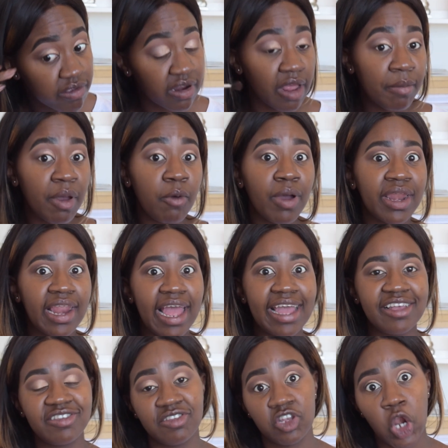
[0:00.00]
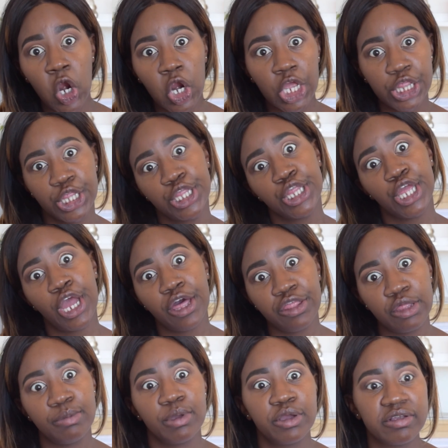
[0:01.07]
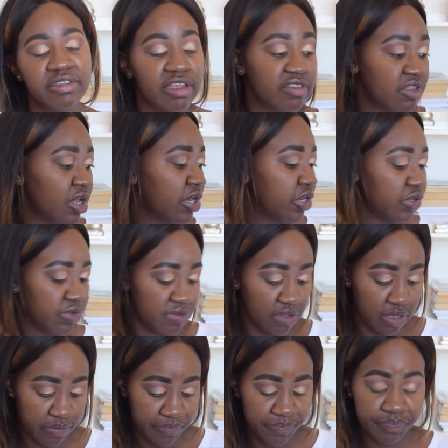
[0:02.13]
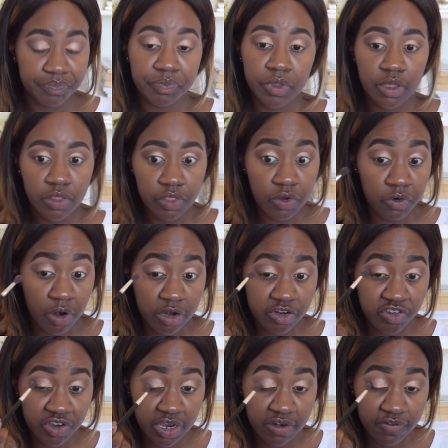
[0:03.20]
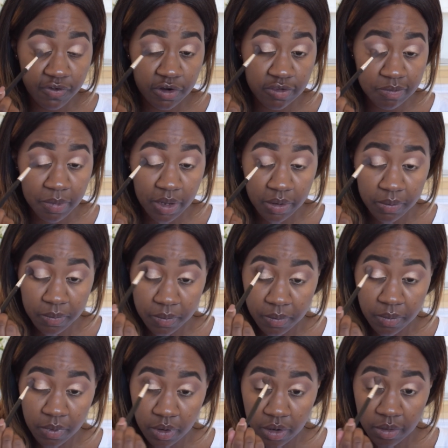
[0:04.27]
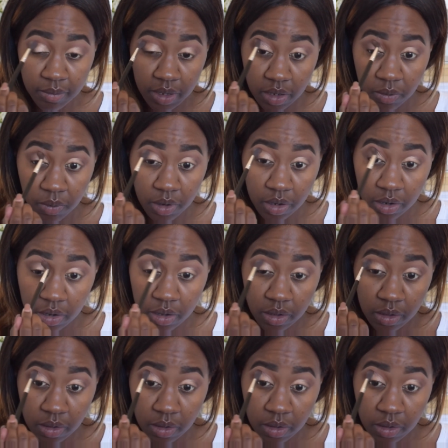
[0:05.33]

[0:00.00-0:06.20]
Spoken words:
Now my one eye is darker than the other because I started using the wrong shade first, but we'll make it work.